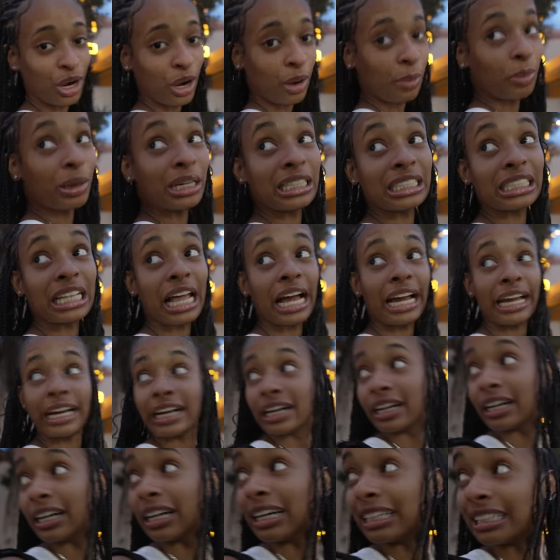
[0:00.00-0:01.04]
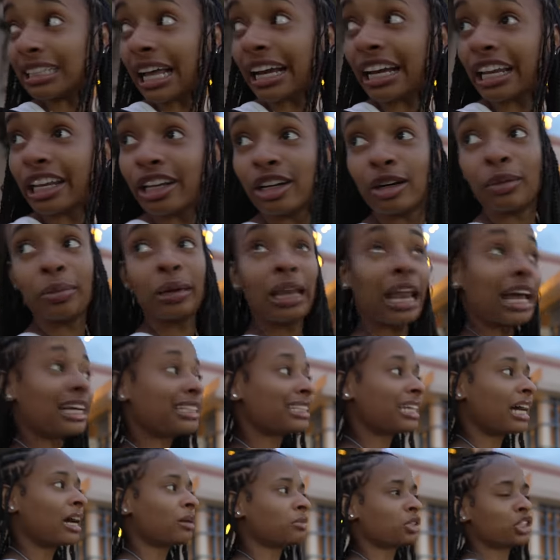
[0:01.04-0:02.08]
But it's like it's like a little bit like
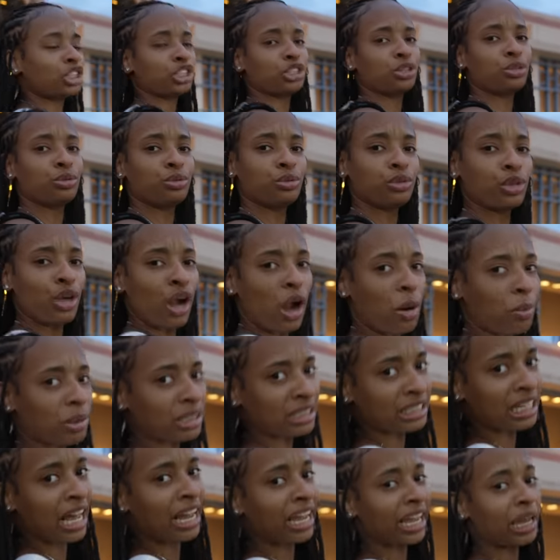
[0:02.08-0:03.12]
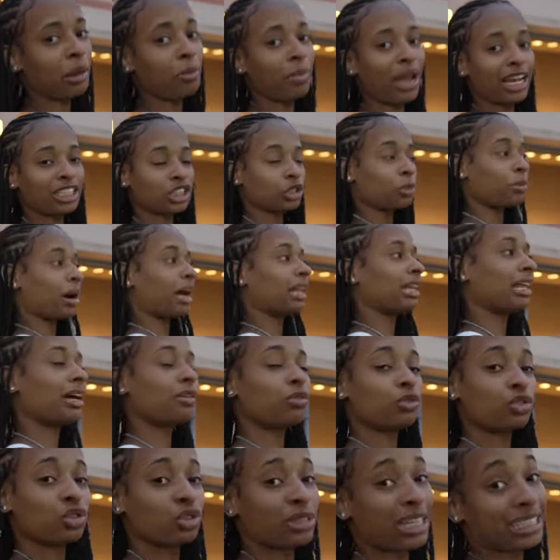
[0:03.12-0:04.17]
times two. But it's like it match on my level,
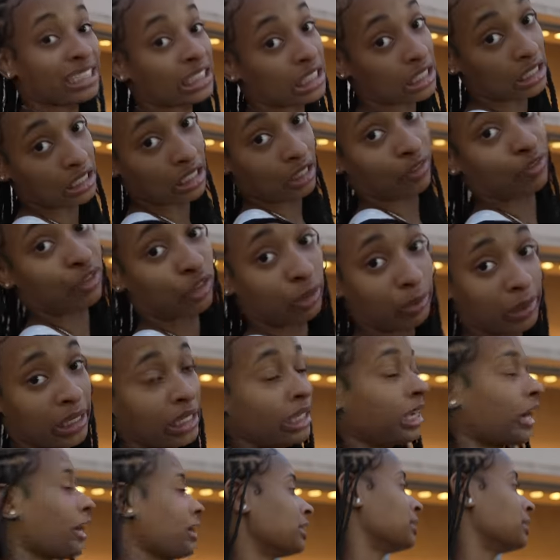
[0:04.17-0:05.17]
so that's good enough for me.